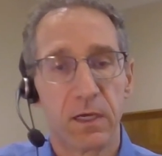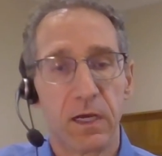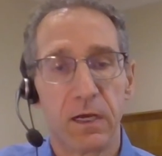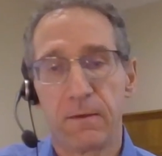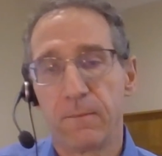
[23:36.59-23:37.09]

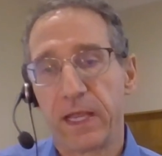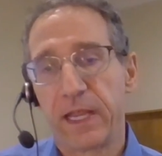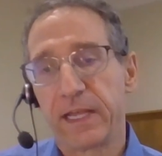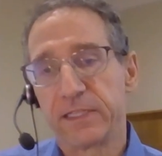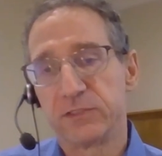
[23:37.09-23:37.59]

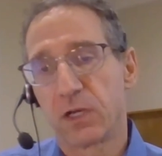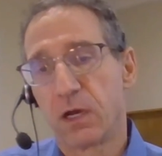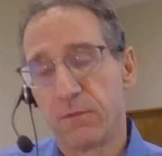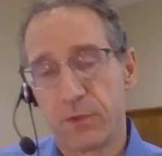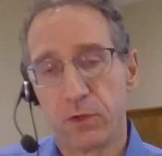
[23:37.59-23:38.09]
and
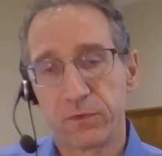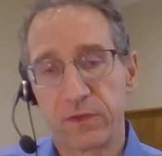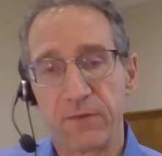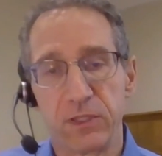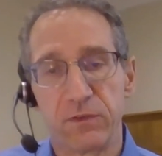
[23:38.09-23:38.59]
of those
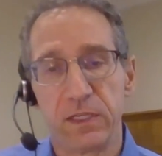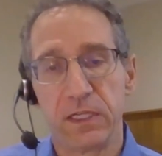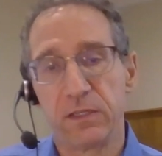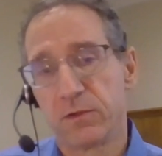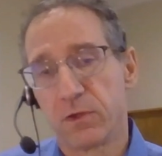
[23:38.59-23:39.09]

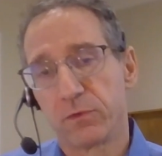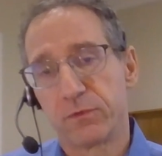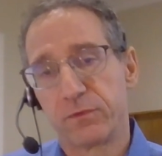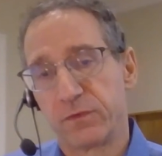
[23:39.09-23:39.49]
17,